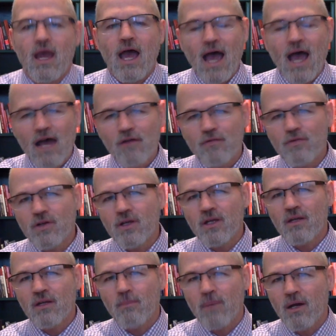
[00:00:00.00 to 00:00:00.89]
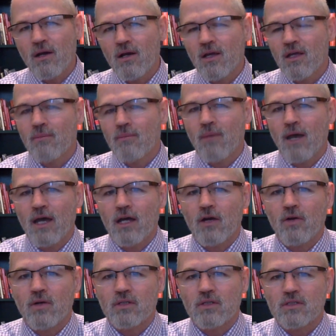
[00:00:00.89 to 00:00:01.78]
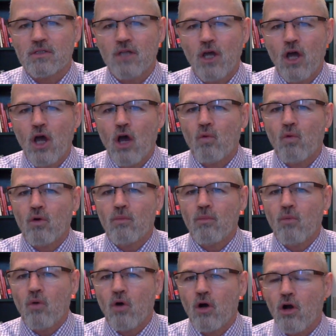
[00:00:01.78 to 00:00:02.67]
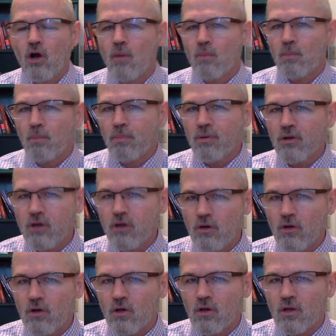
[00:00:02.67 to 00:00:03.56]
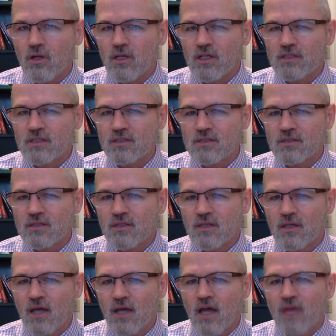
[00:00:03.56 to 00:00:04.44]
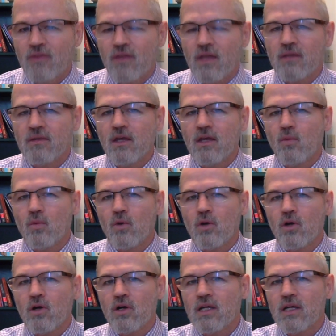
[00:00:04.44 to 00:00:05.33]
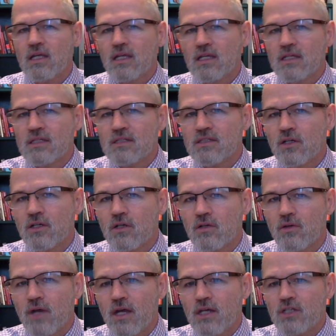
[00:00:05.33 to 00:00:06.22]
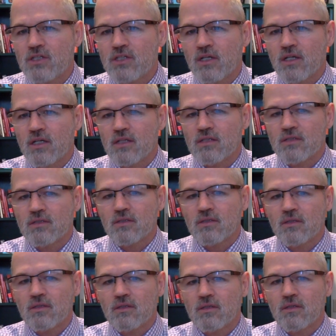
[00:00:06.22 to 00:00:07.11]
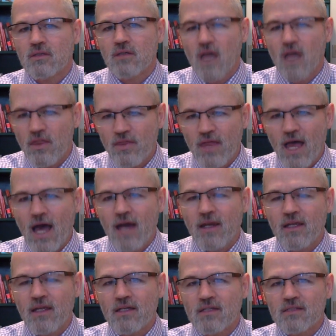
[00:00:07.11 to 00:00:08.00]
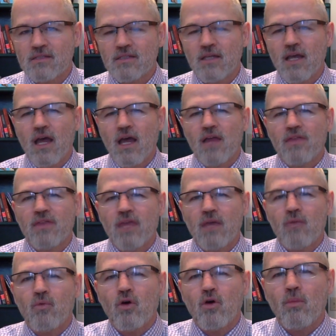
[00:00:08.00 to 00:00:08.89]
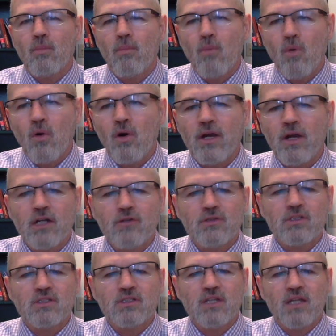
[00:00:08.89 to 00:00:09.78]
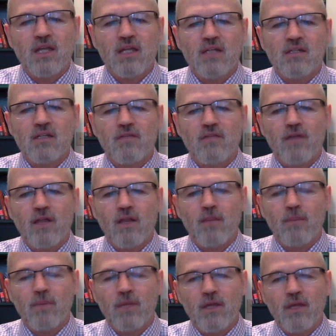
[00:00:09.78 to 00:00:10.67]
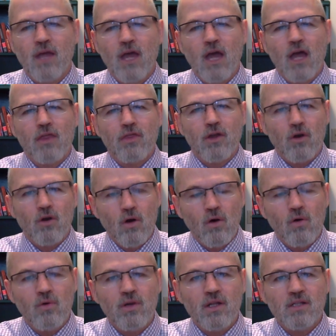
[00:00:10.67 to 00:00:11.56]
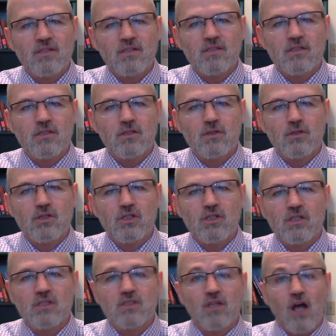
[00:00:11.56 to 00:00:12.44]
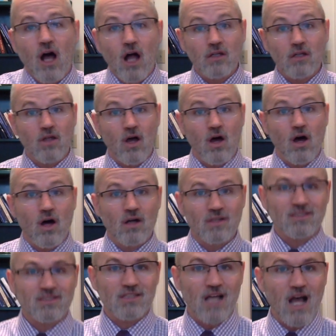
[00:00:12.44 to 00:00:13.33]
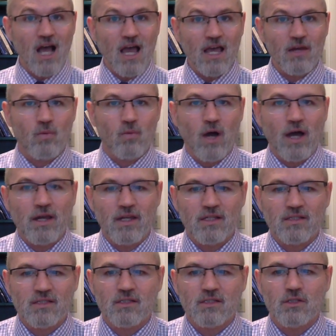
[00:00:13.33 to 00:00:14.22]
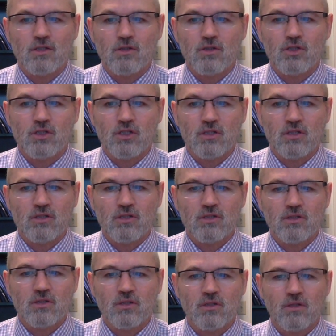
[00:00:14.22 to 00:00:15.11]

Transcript: African American migrants were more pluralist than they were integrationist. That is, they were more interested in developing their own institutions alongside white institutions